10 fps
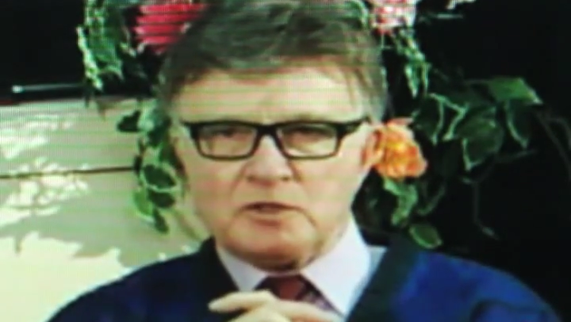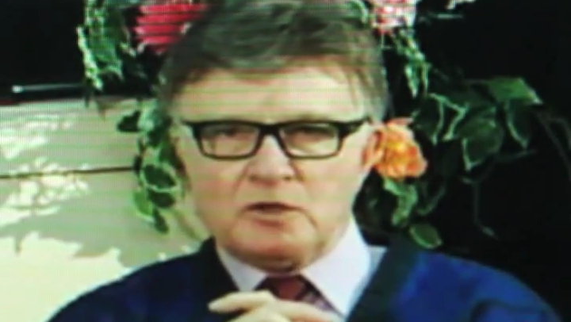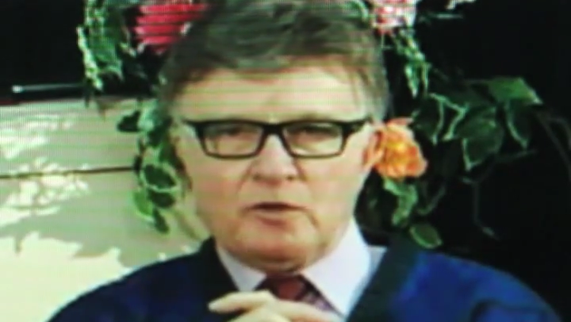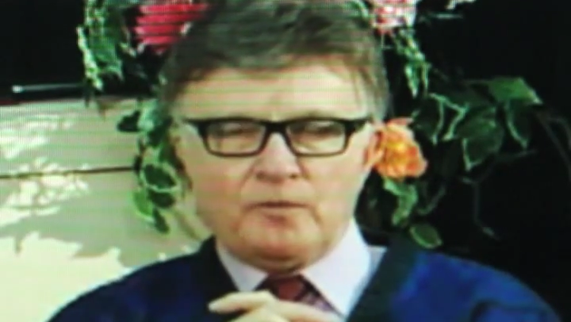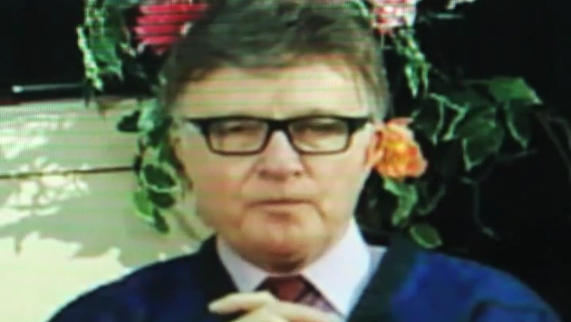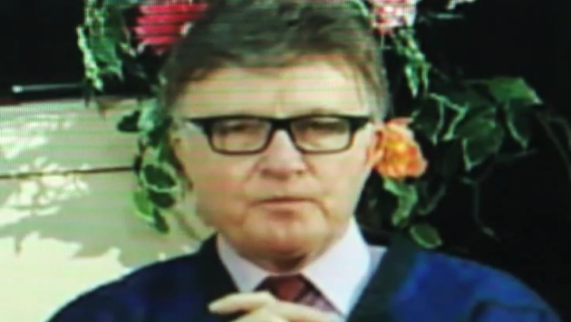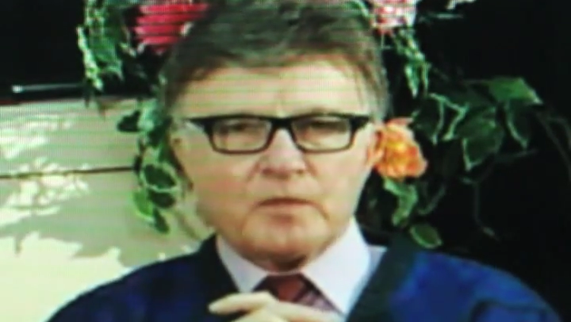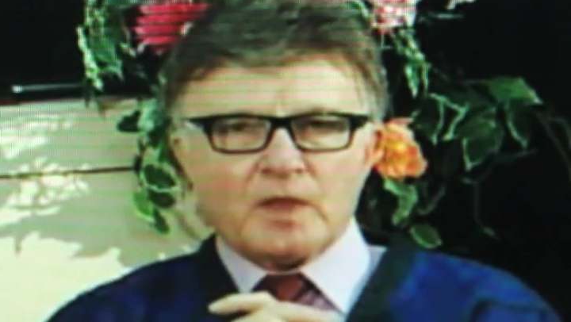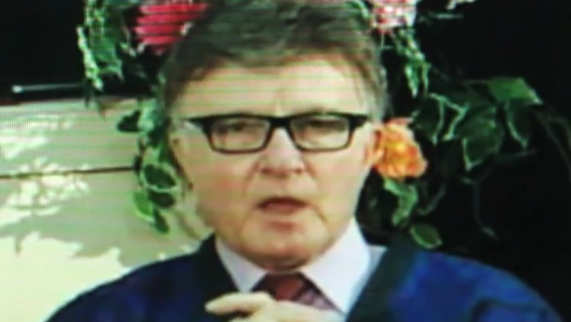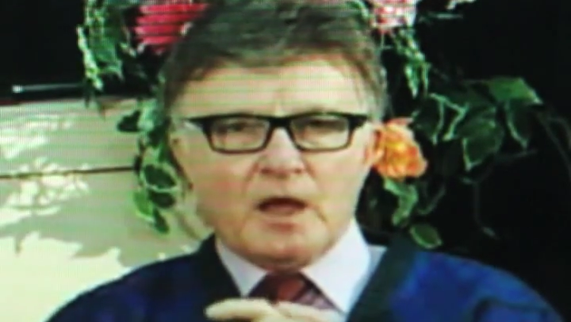You know,
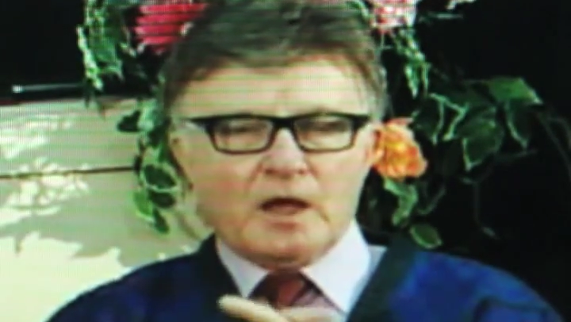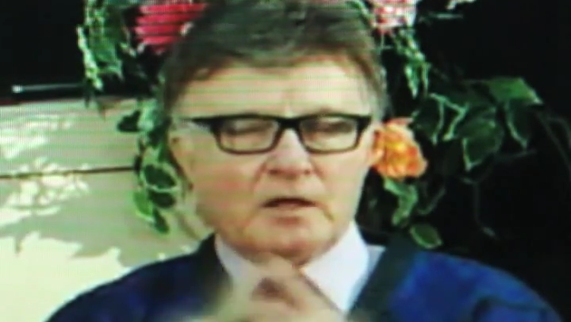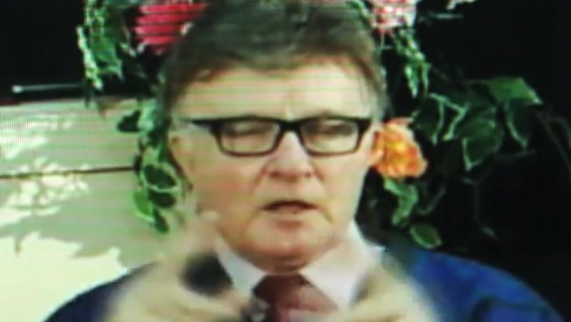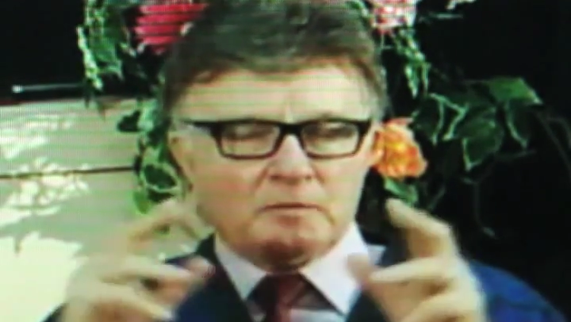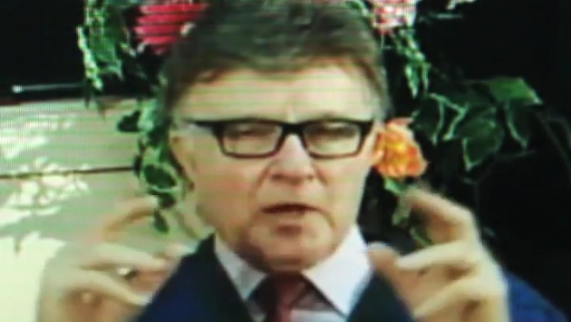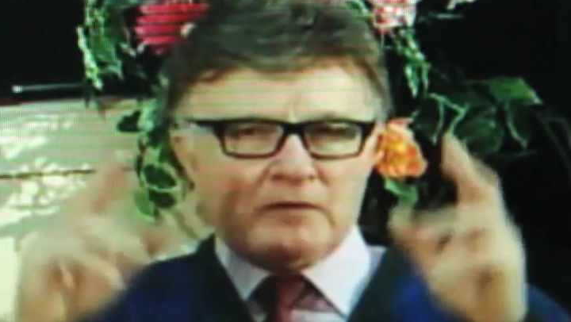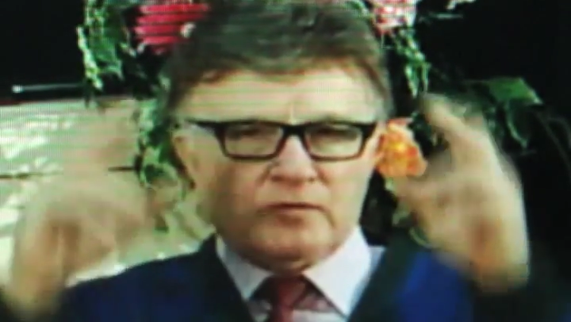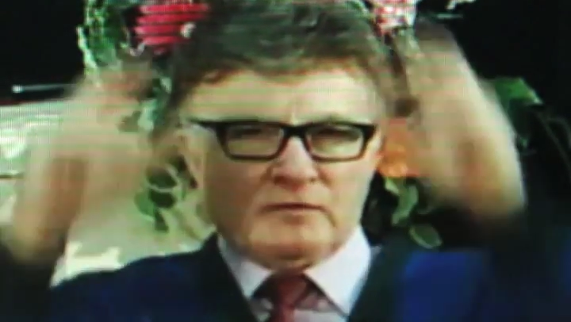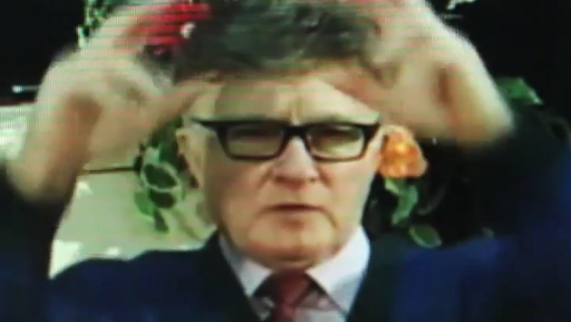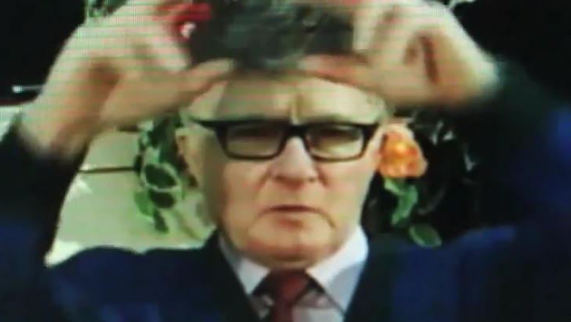I cut back
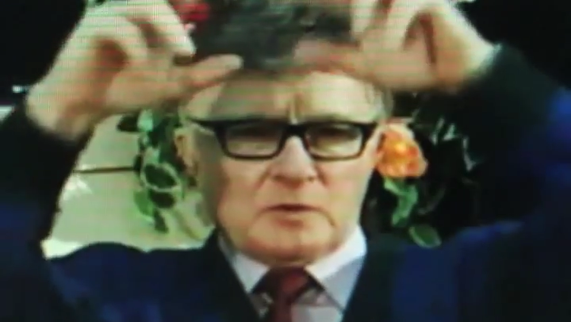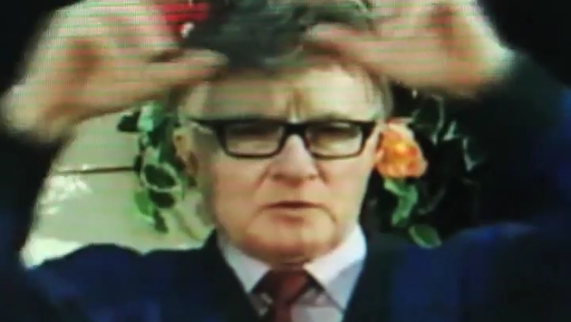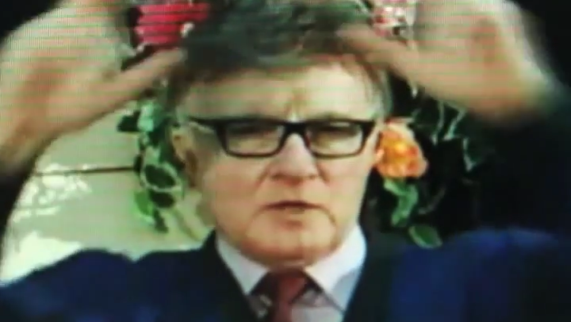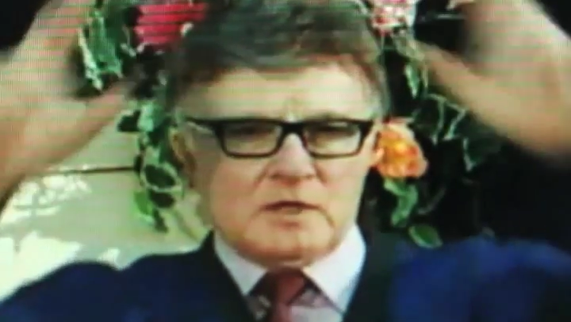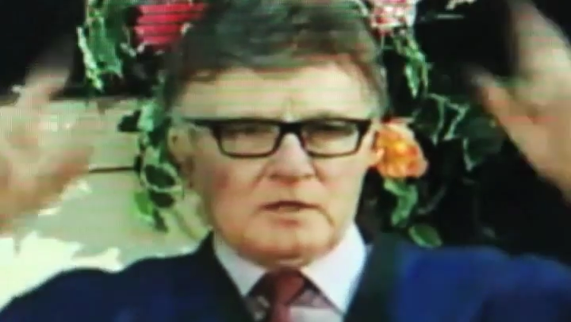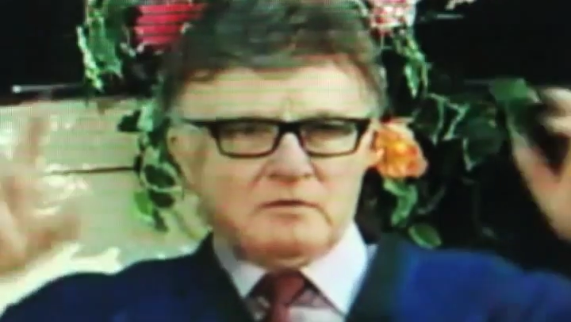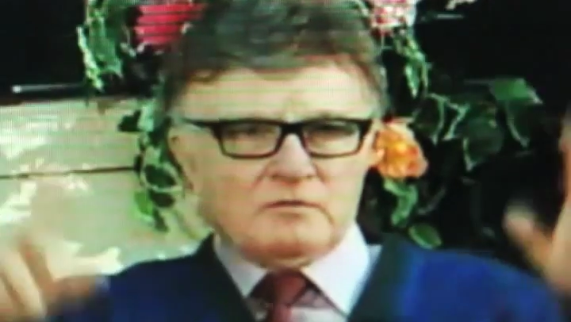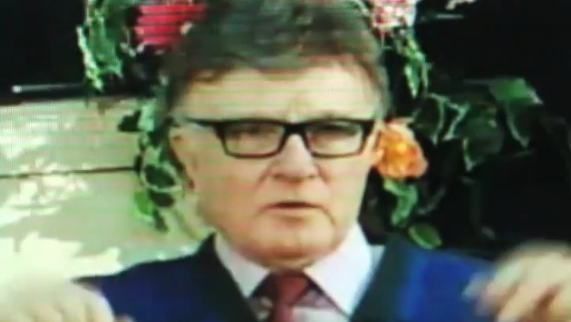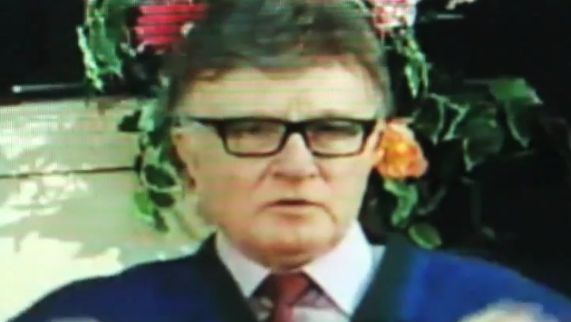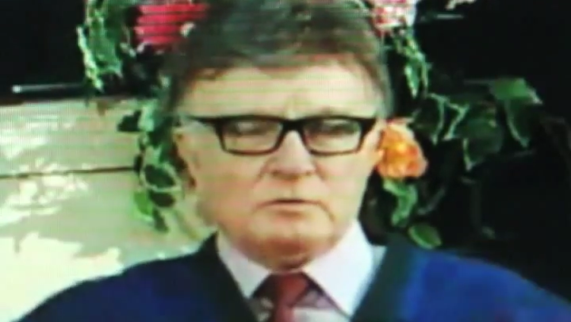50%
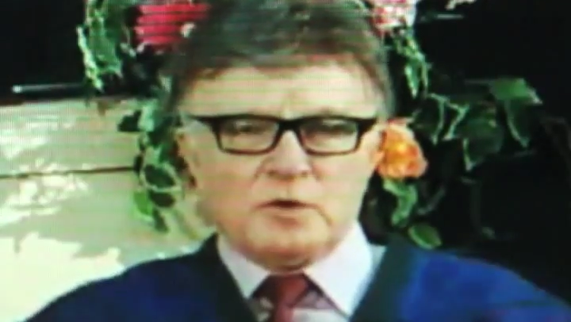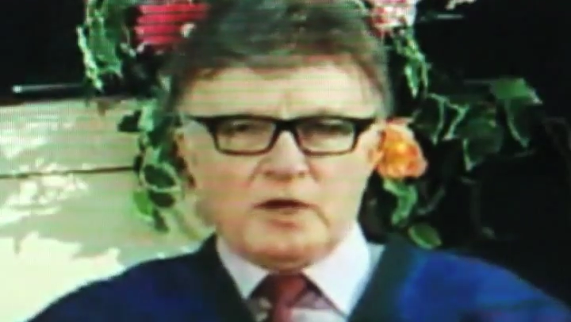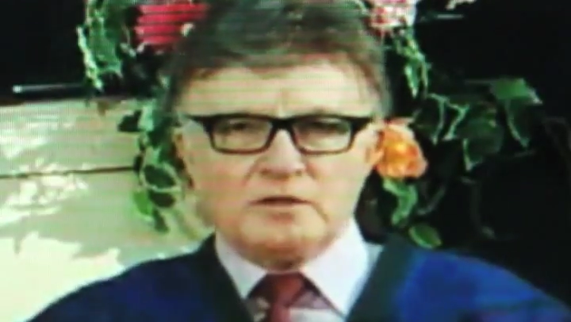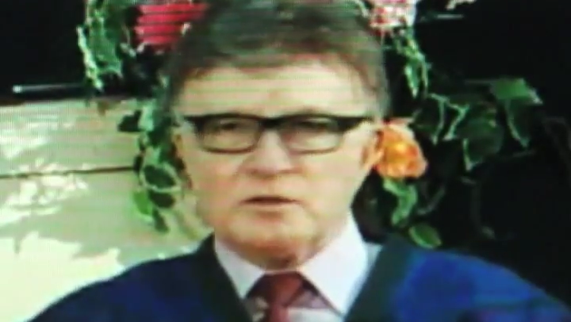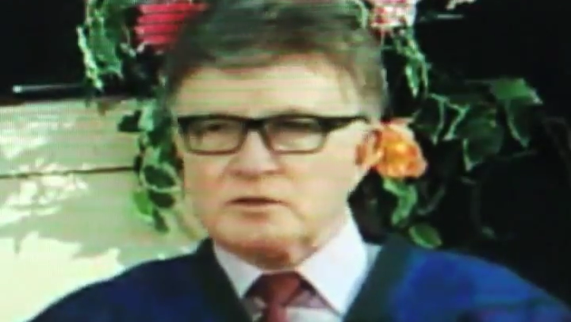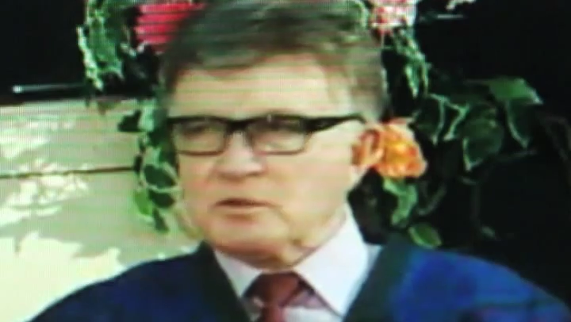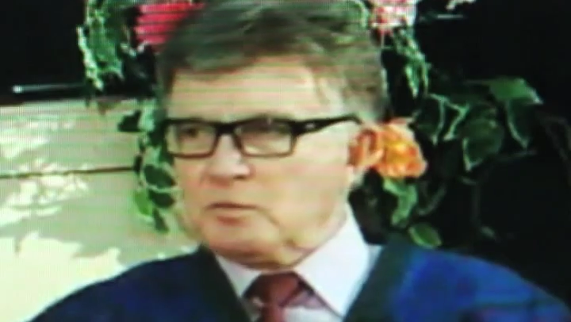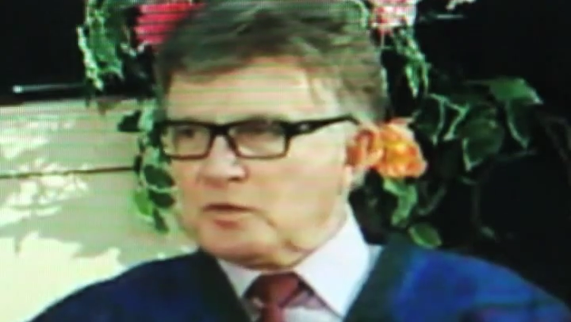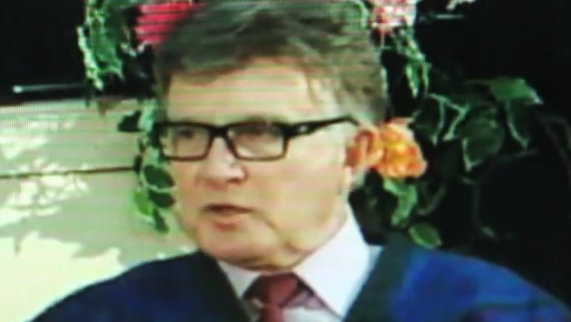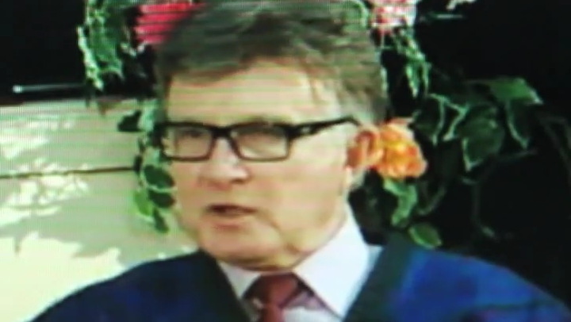of those branches,
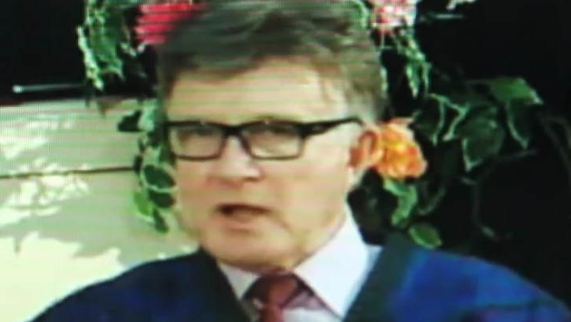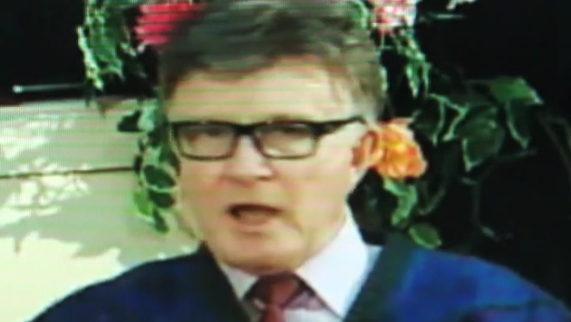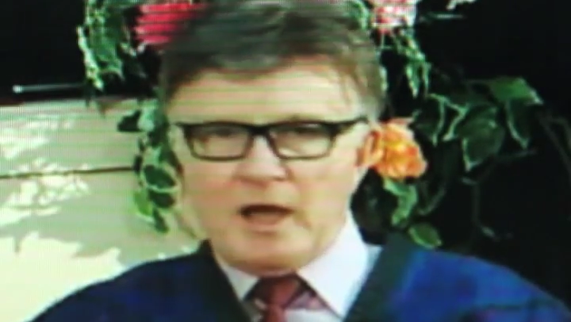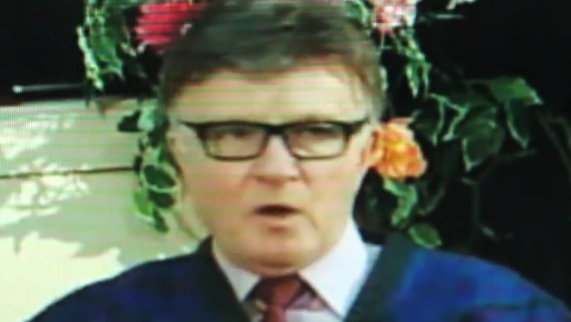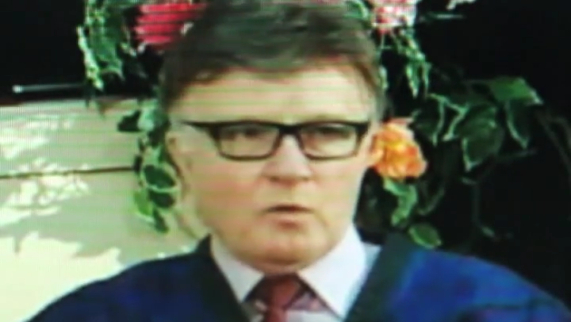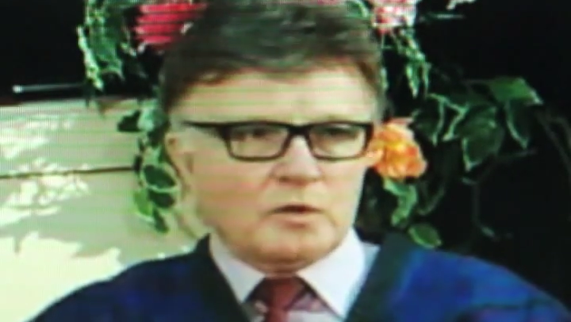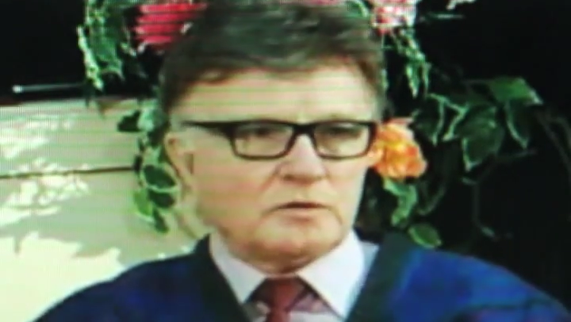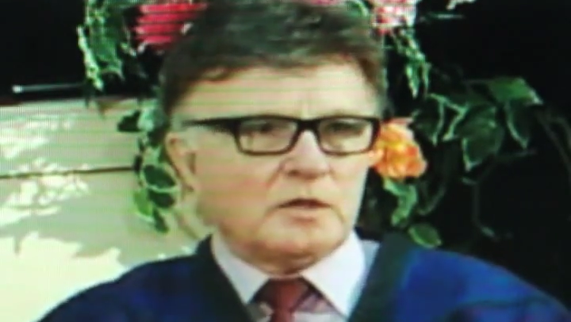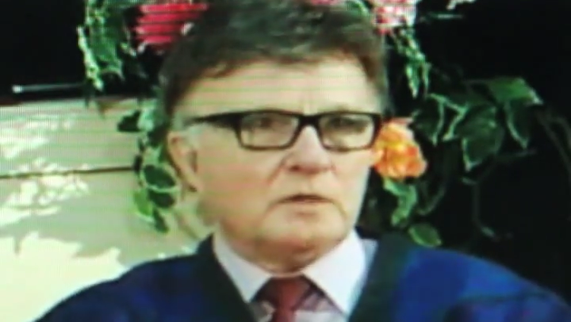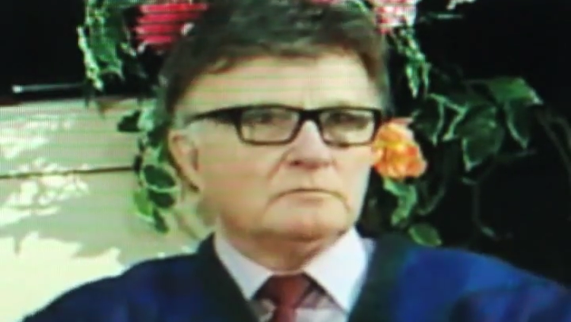and within hours,